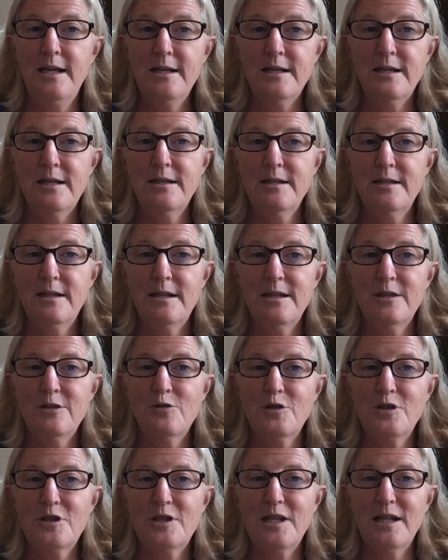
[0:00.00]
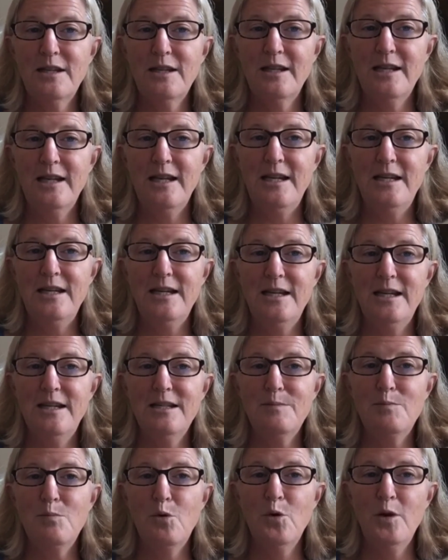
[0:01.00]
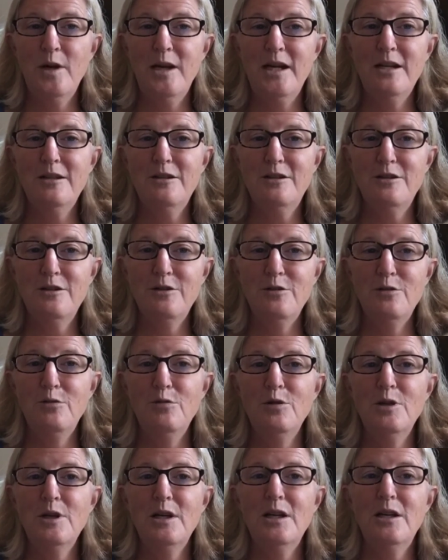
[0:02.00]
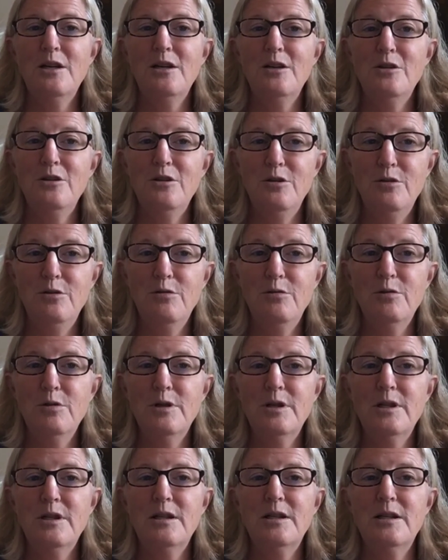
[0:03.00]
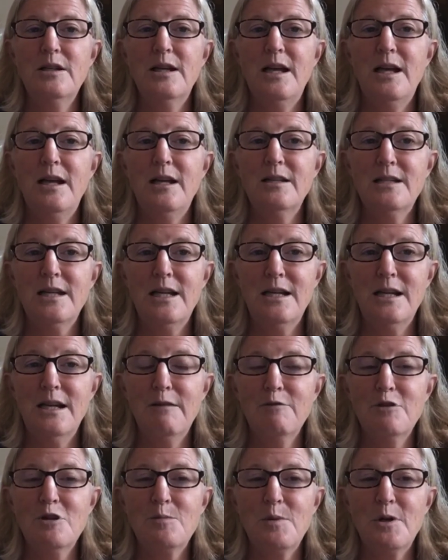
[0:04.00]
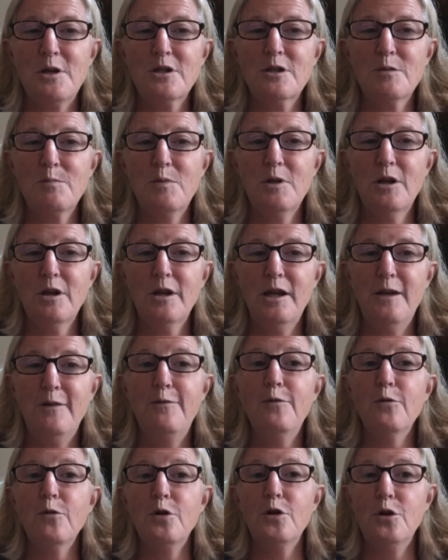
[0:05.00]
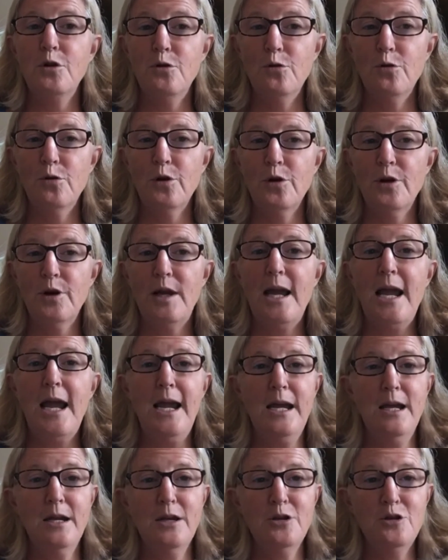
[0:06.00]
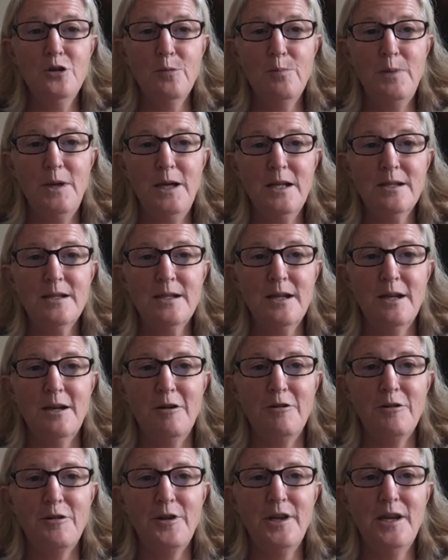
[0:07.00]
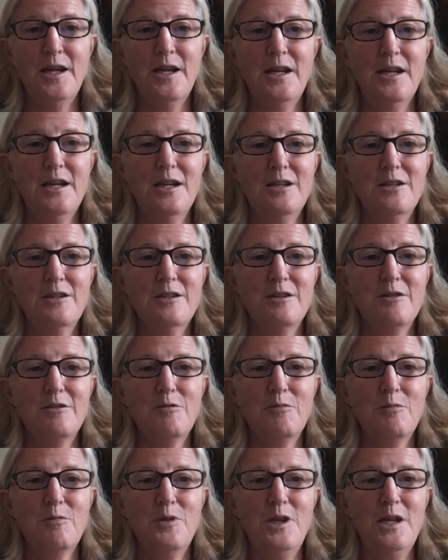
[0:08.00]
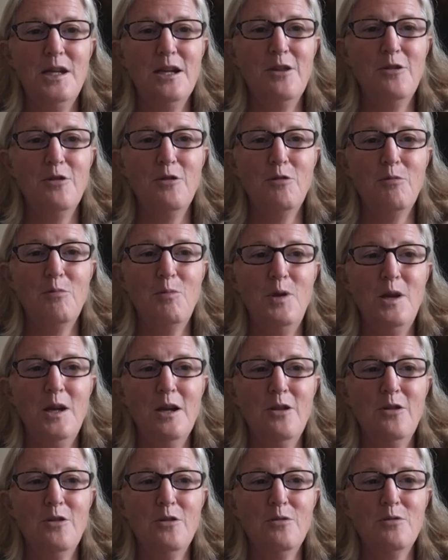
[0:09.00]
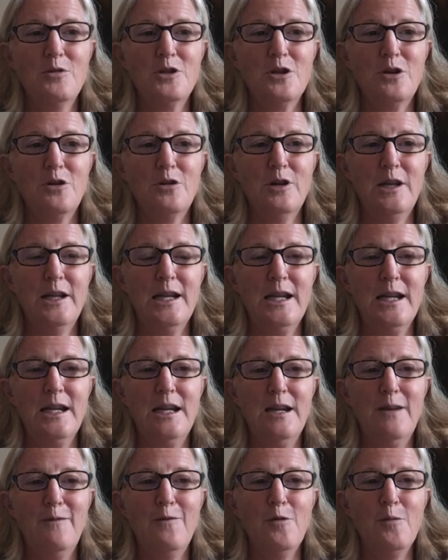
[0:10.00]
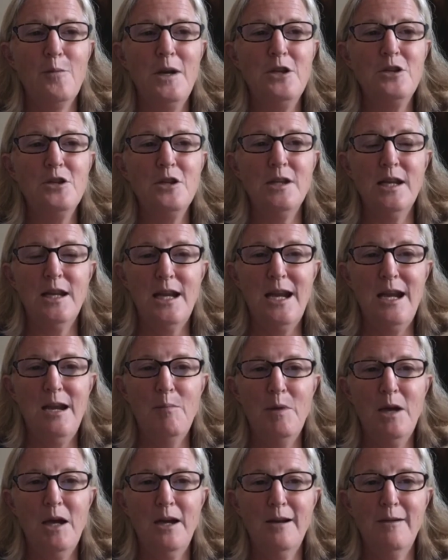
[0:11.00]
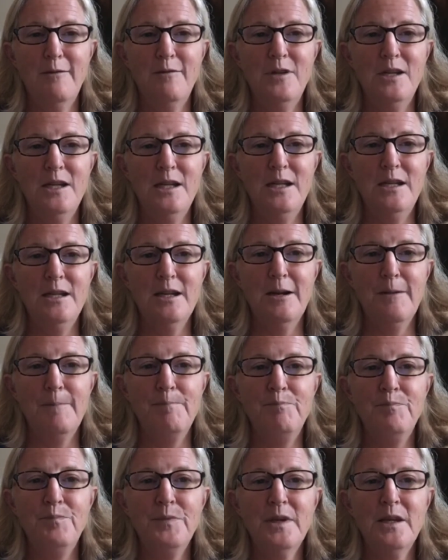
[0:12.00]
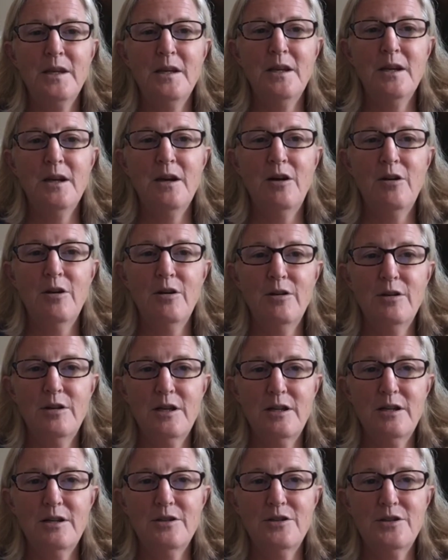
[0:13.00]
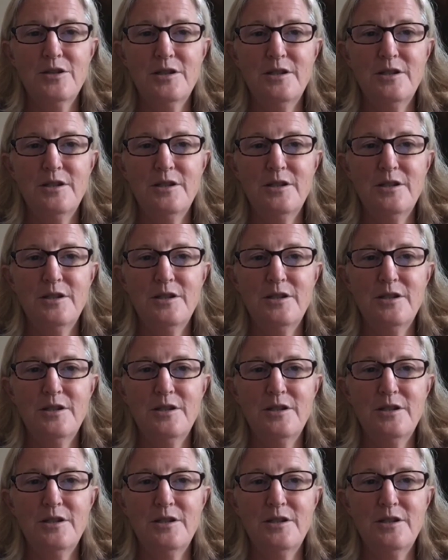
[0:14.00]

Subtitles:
And interestingly, it is pointing to you taking responsibility for your and your pet's health. So the other startling information that came out of the heart